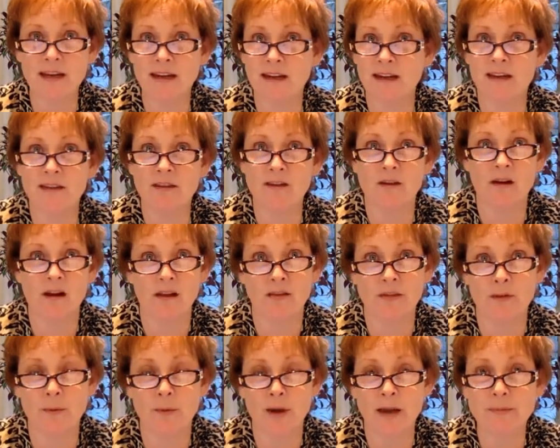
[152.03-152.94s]
either on
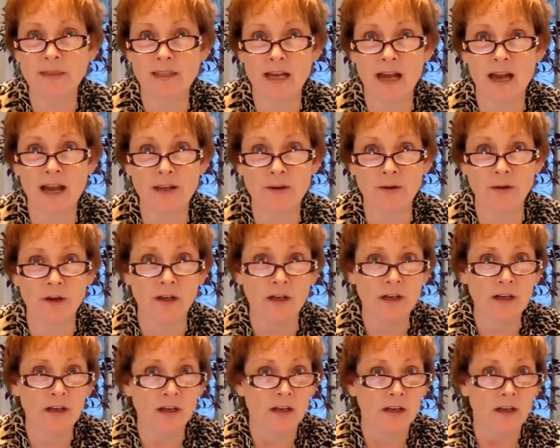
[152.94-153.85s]
the website or
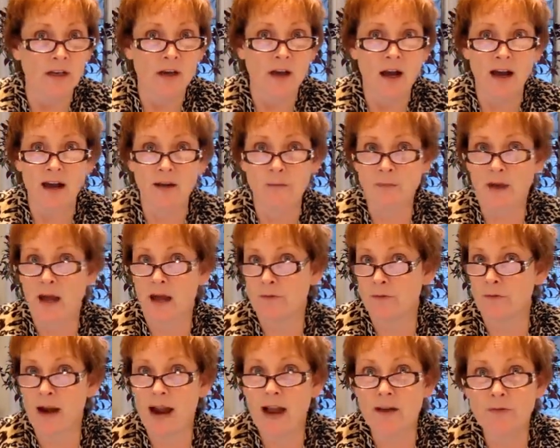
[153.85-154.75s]
um, on
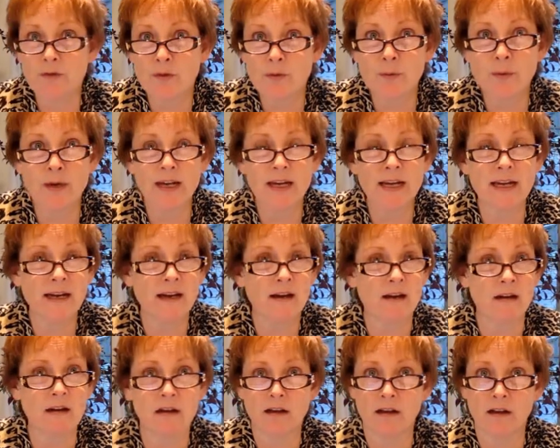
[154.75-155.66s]
Ravelry,
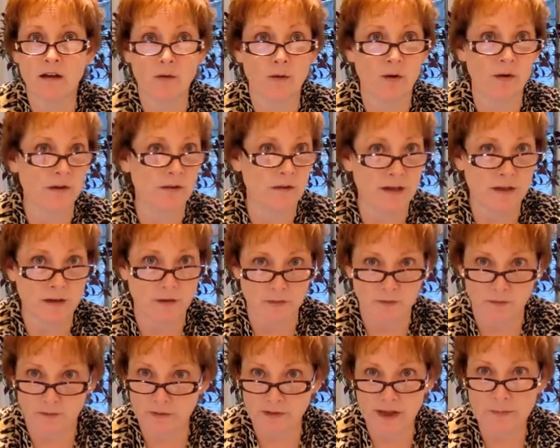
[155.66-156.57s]
uh, or, you
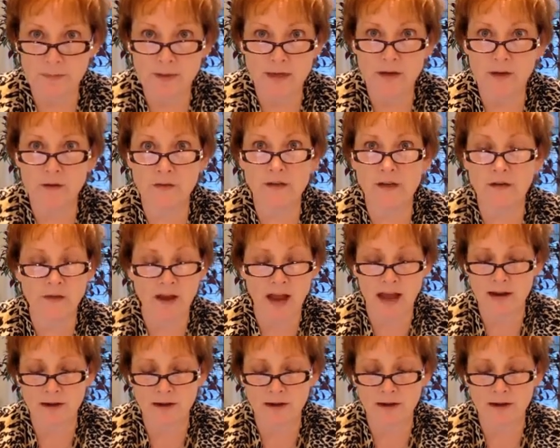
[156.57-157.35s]
know, let me know that you've had a